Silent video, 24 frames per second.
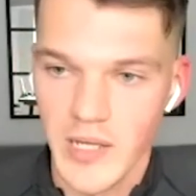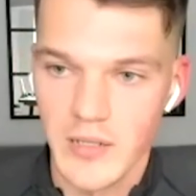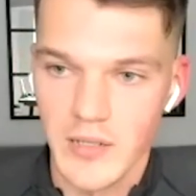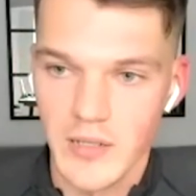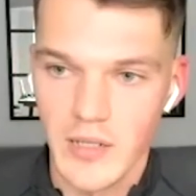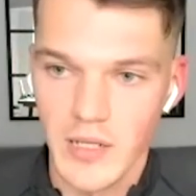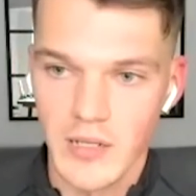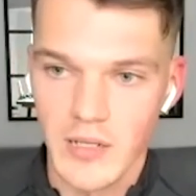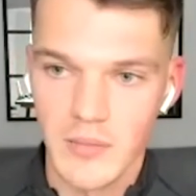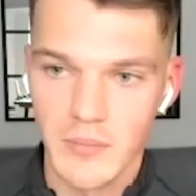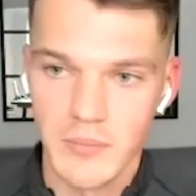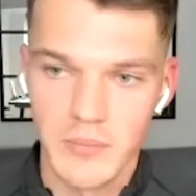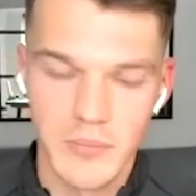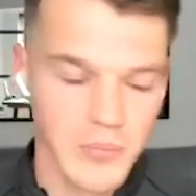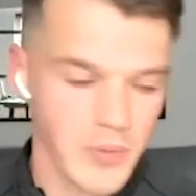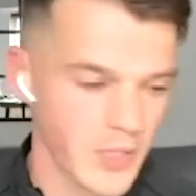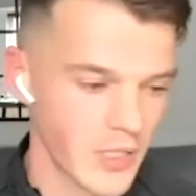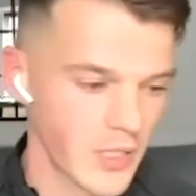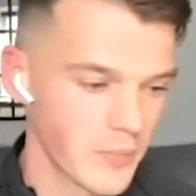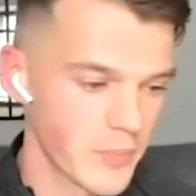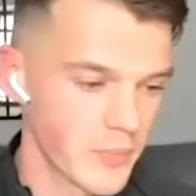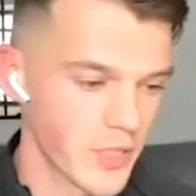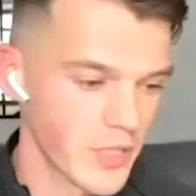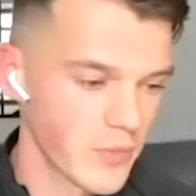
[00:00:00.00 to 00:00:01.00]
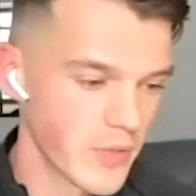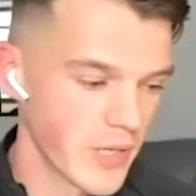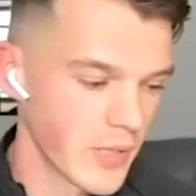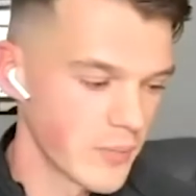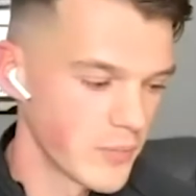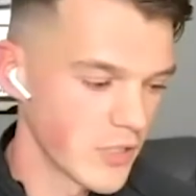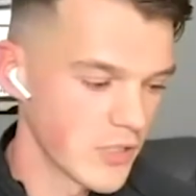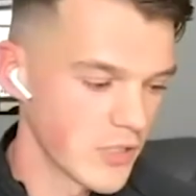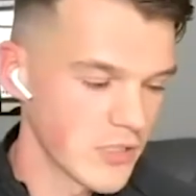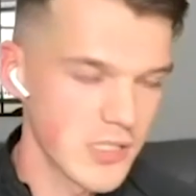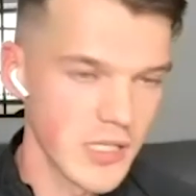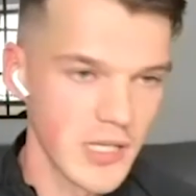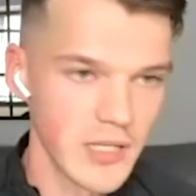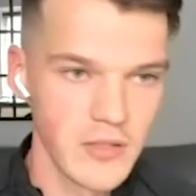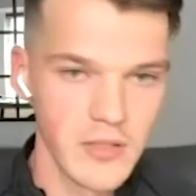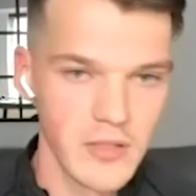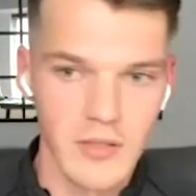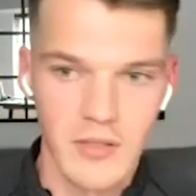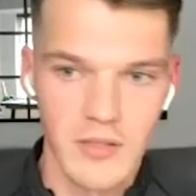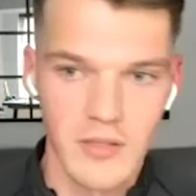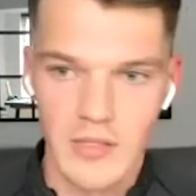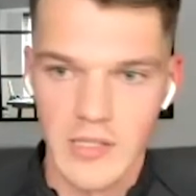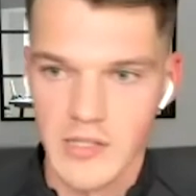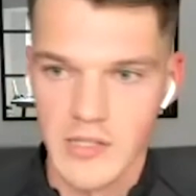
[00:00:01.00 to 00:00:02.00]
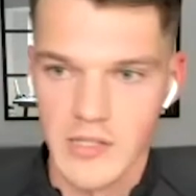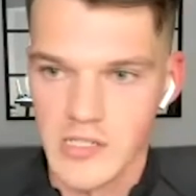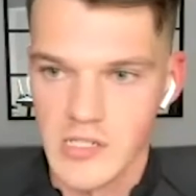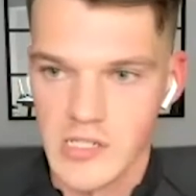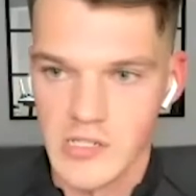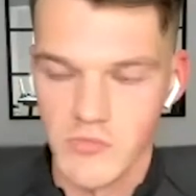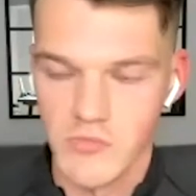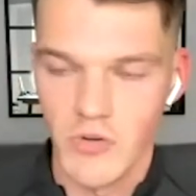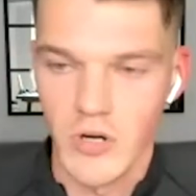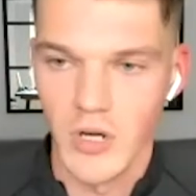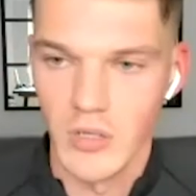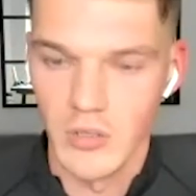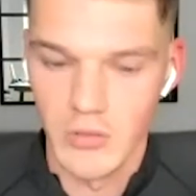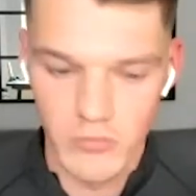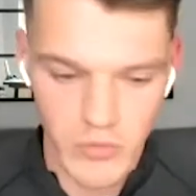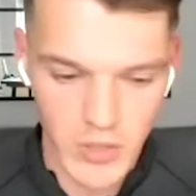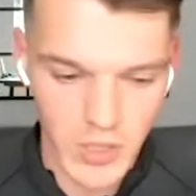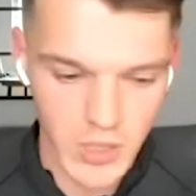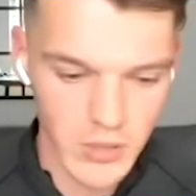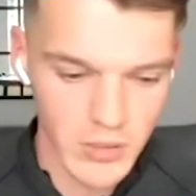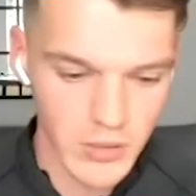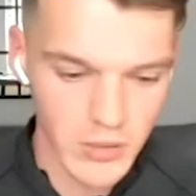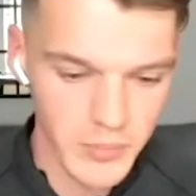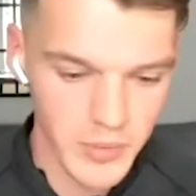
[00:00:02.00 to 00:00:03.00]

And by the way, I'm not saying that this is right or wrong,